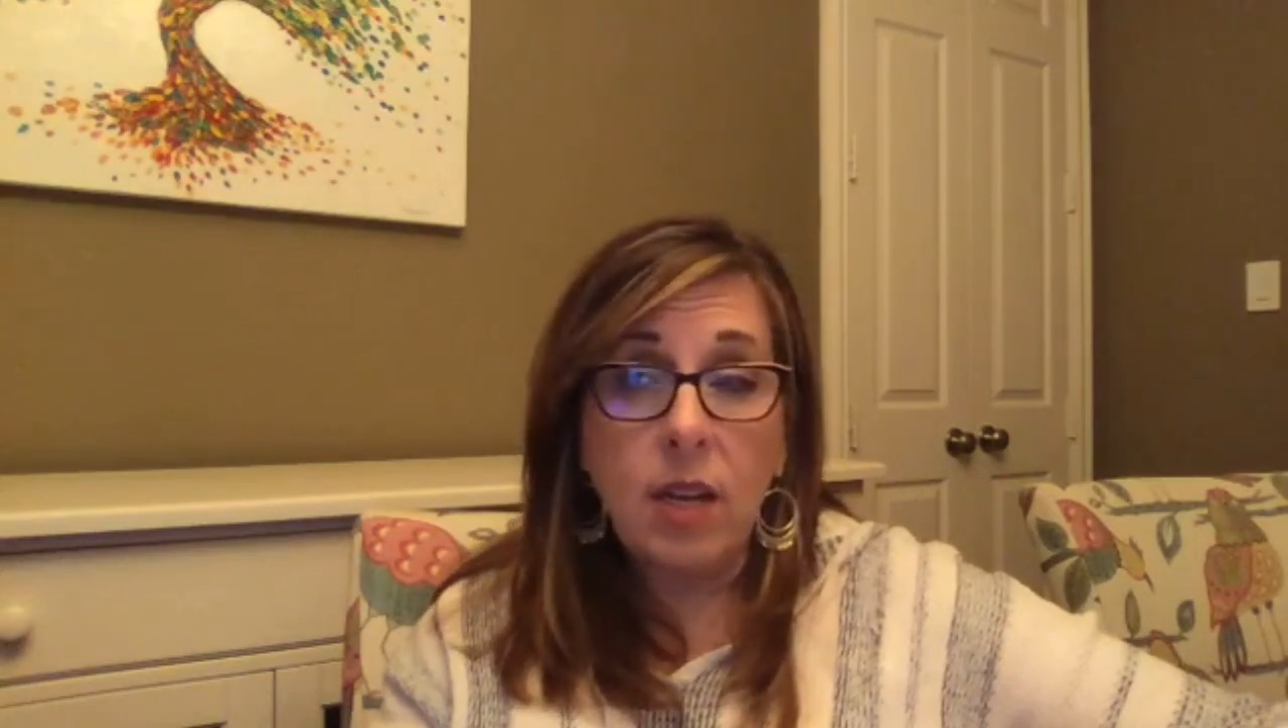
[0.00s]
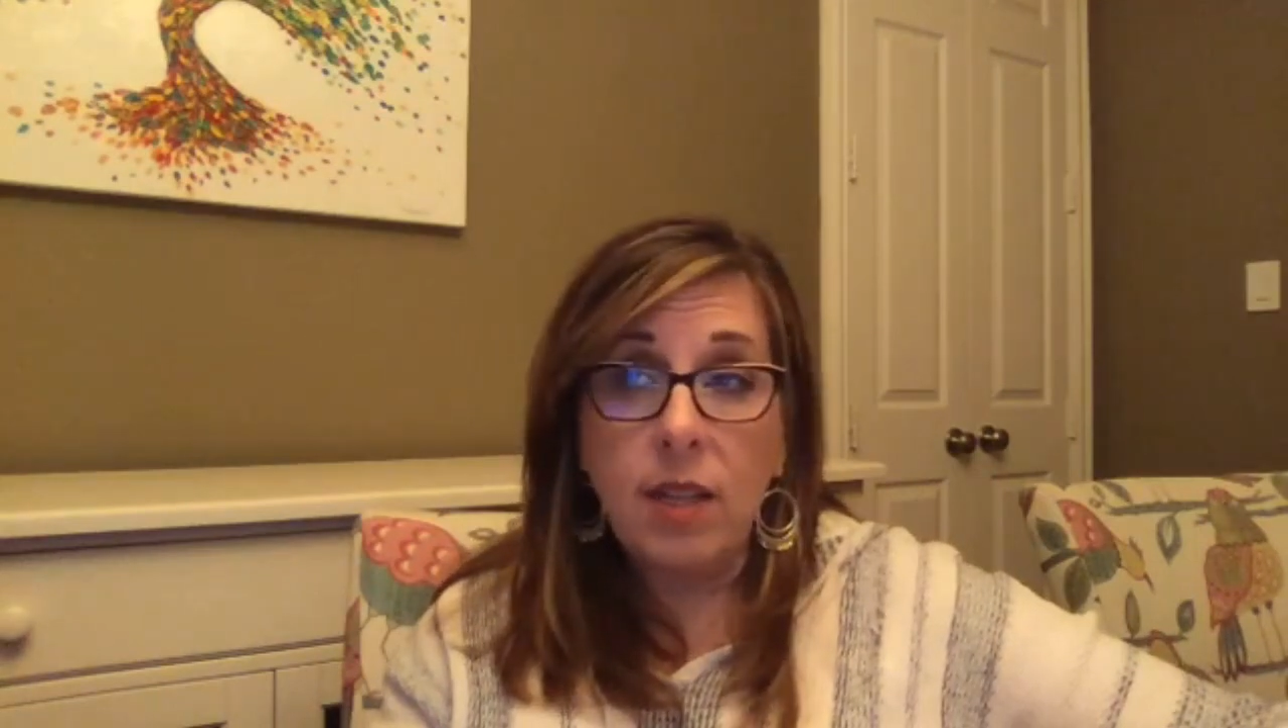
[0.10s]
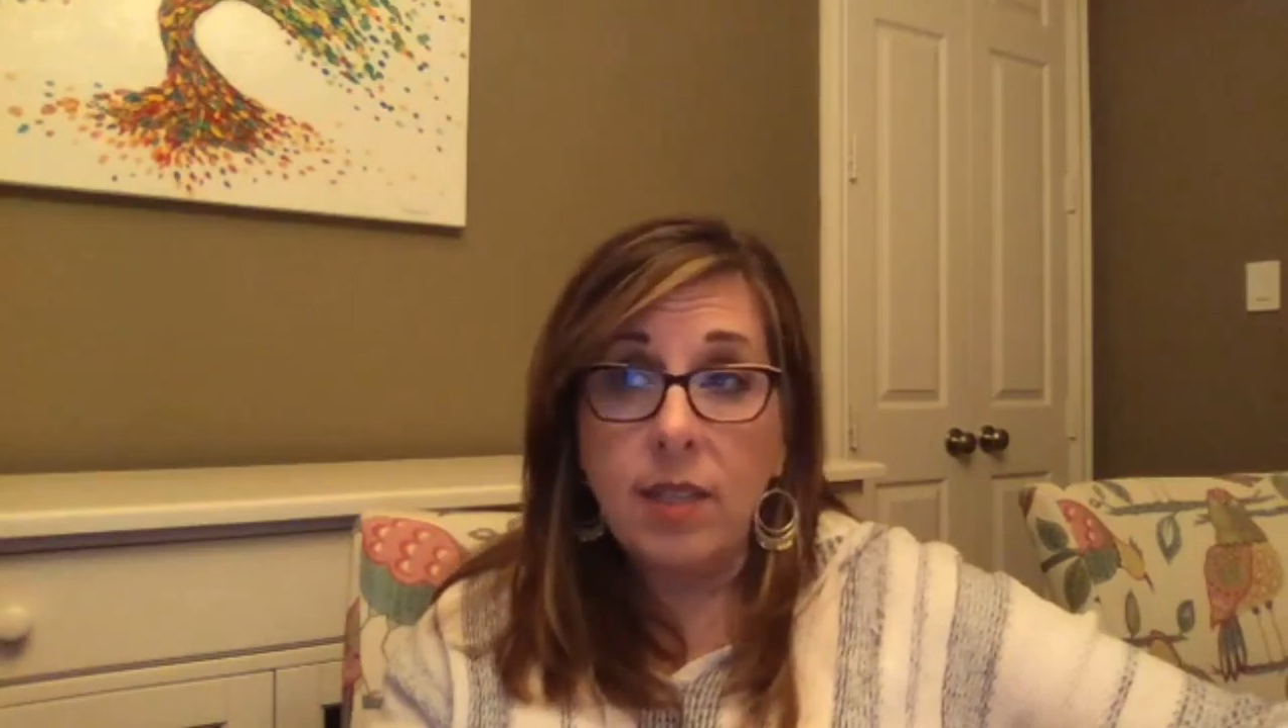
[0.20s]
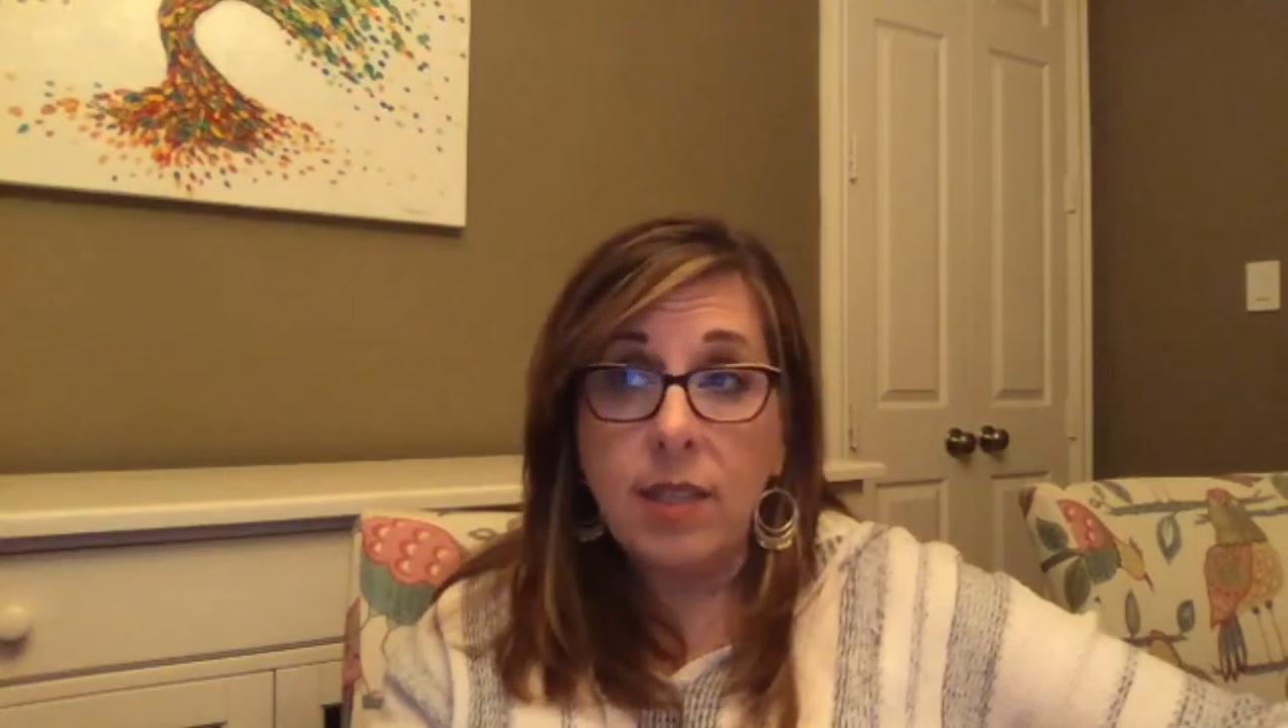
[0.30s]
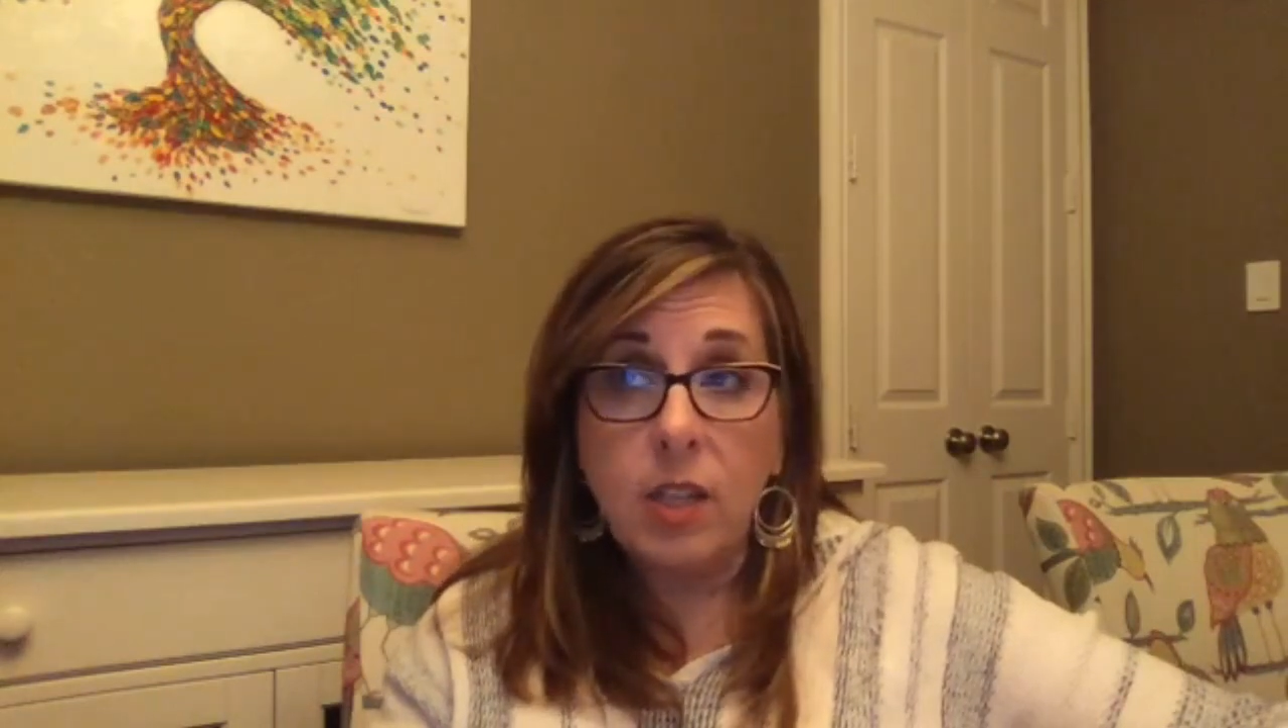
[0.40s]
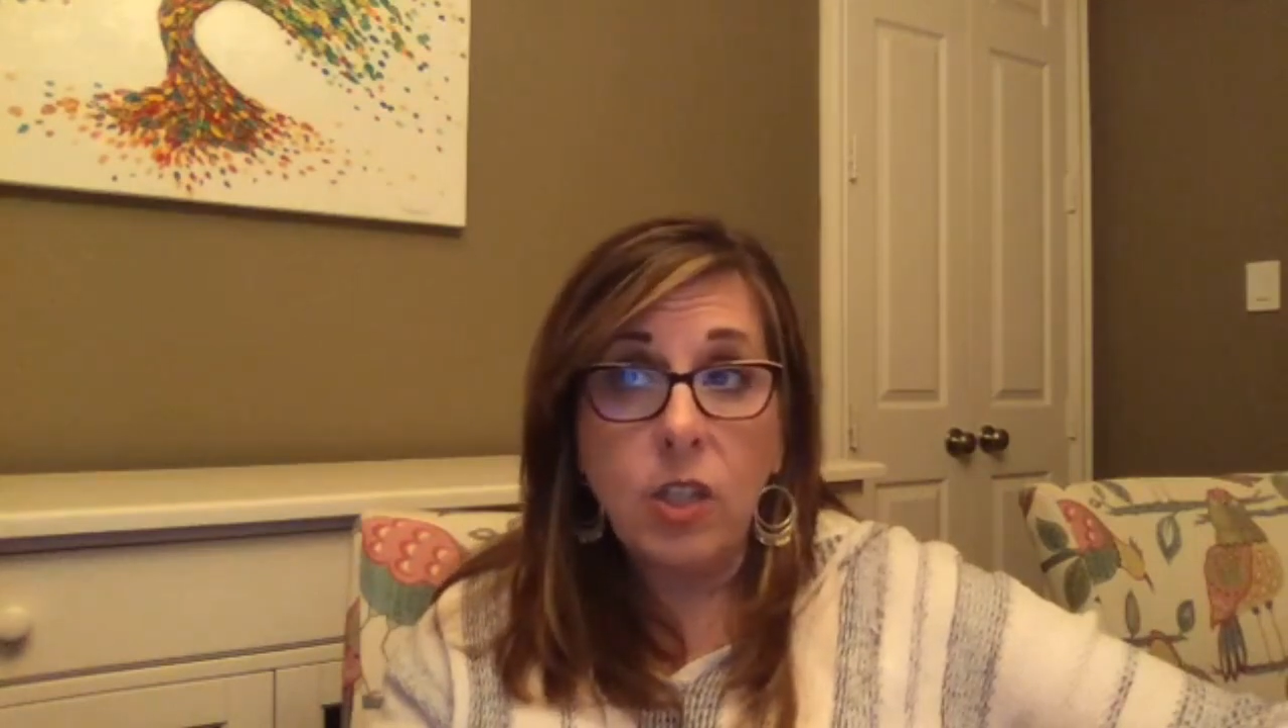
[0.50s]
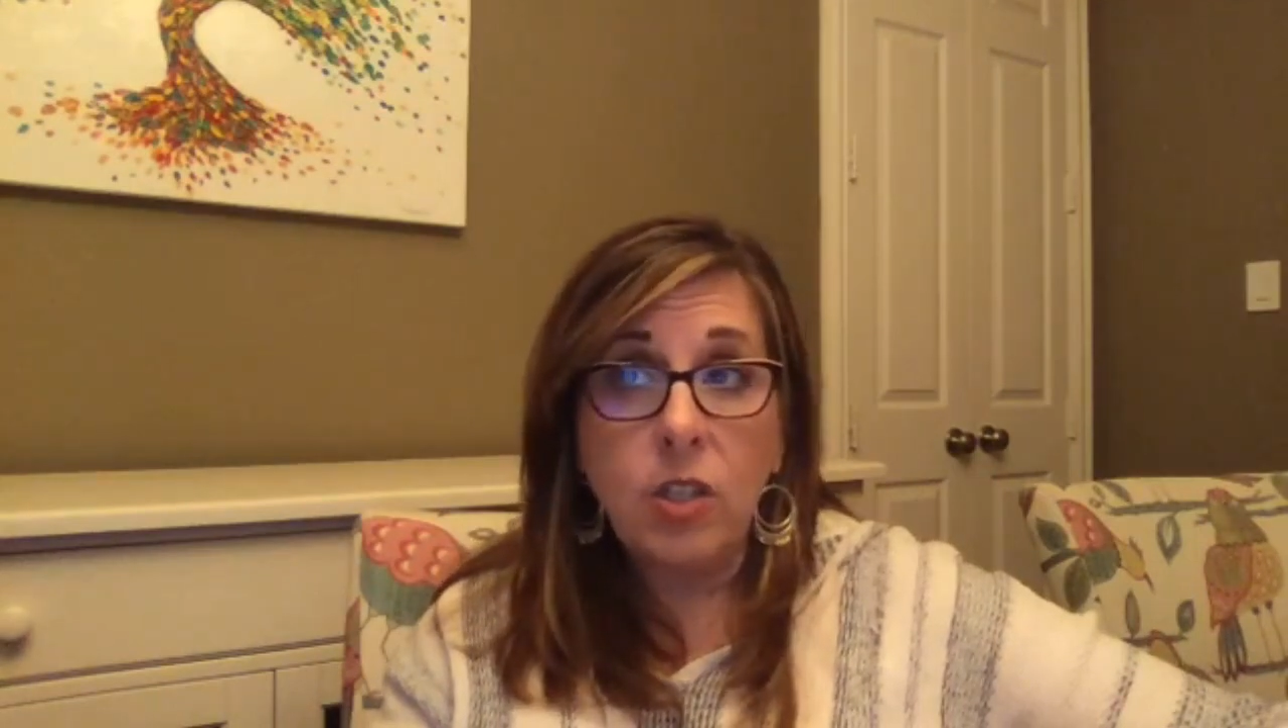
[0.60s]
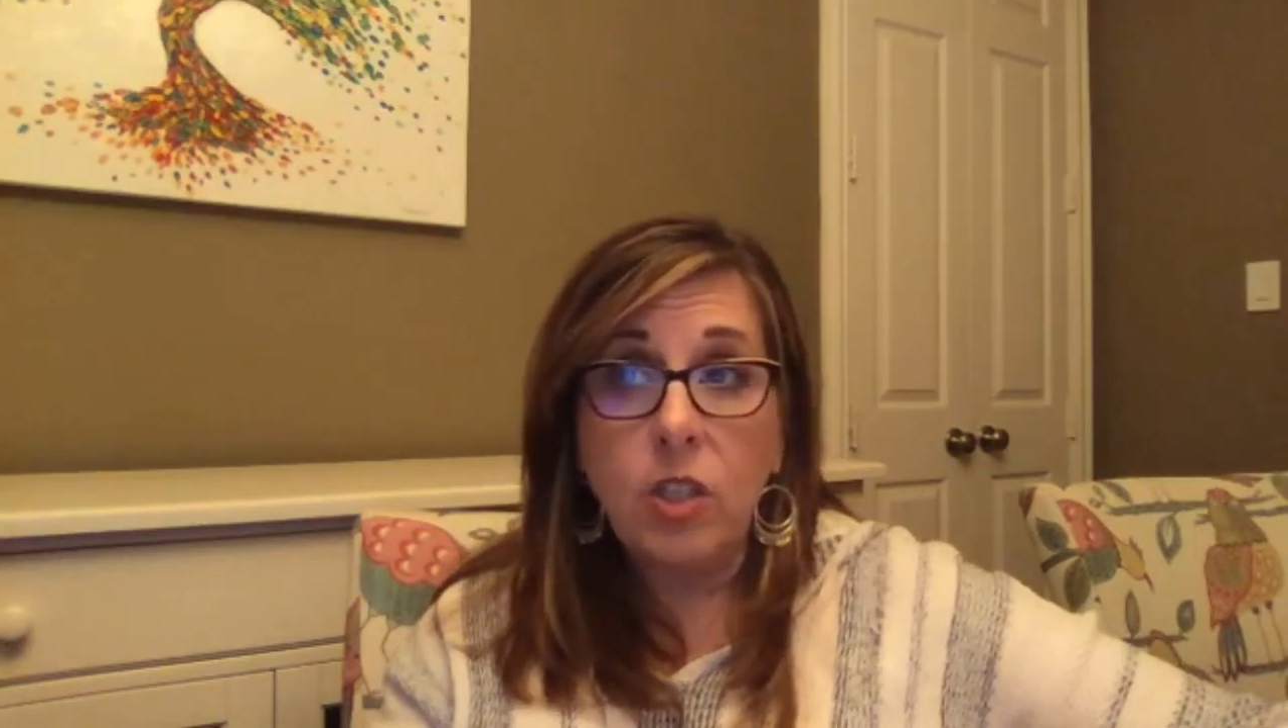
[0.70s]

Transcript: in the session.